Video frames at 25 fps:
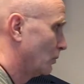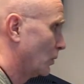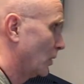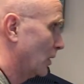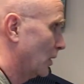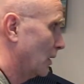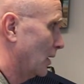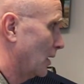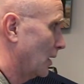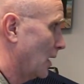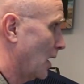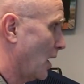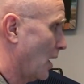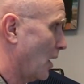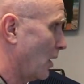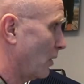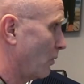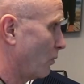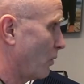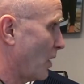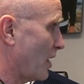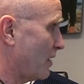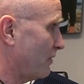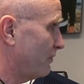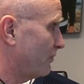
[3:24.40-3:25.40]
We'll
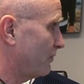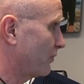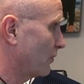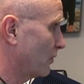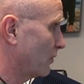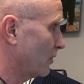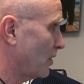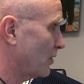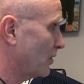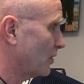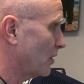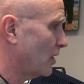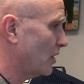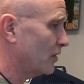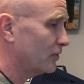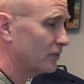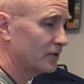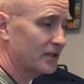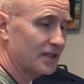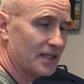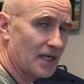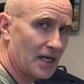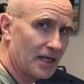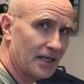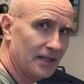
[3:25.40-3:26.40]
wait for another
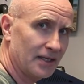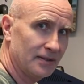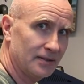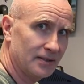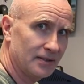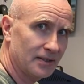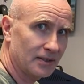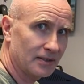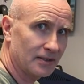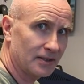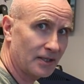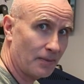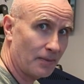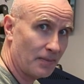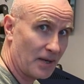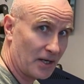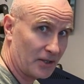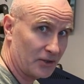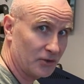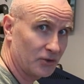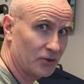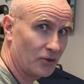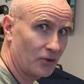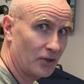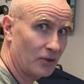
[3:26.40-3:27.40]
100 seconds and we'll come
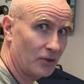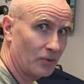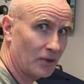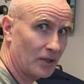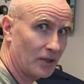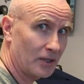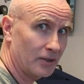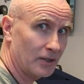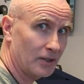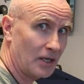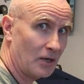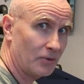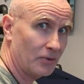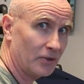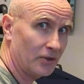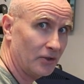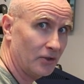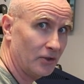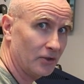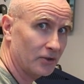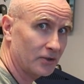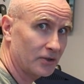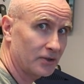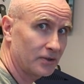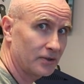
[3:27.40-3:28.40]
back and show you how it
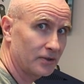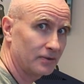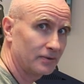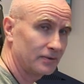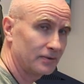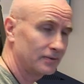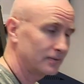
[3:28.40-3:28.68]
looks.